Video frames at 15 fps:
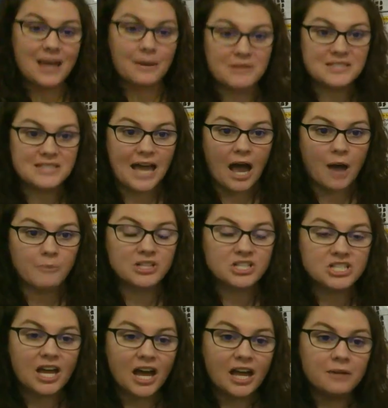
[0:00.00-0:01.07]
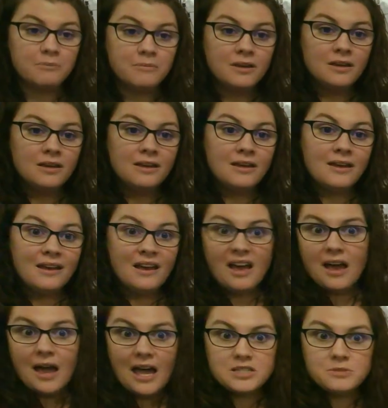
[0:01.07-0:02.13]
That means how much time
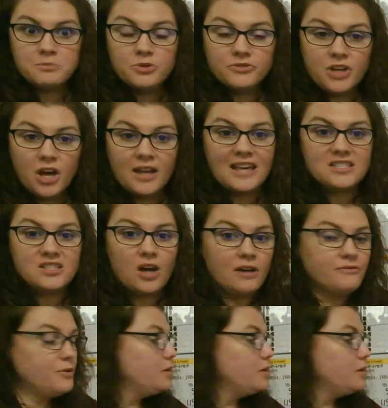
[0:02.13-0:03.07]
has moved on, has gone